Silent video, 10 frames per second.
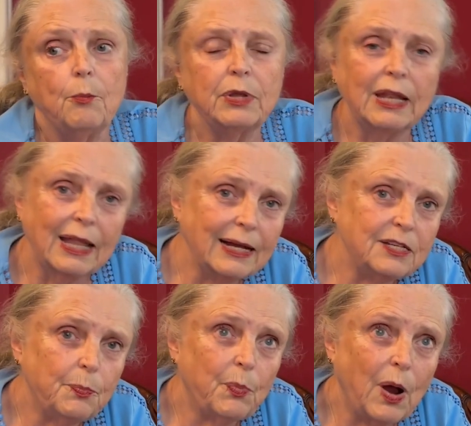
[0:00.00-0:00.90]
But I'd like
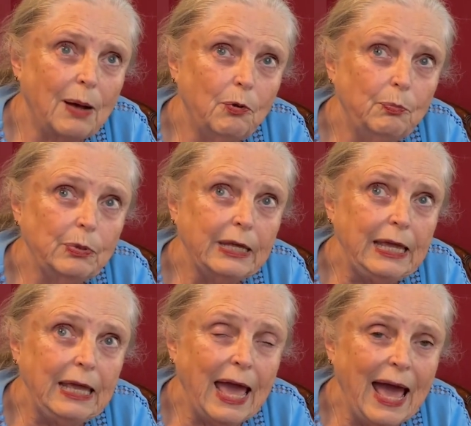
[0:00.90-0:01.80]
to
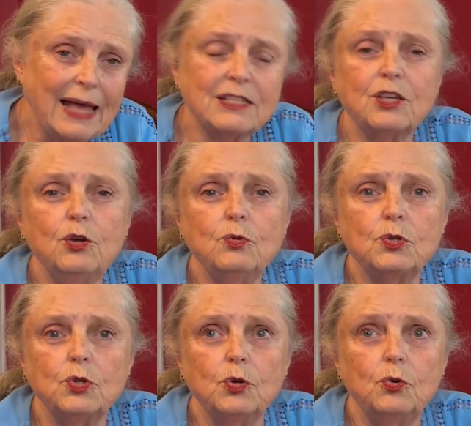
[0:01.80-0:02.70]
probably ask you
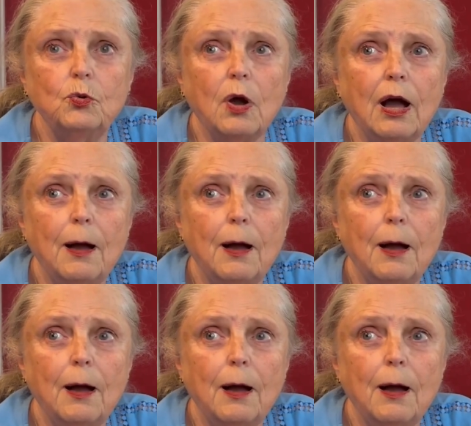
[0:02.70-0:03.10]
to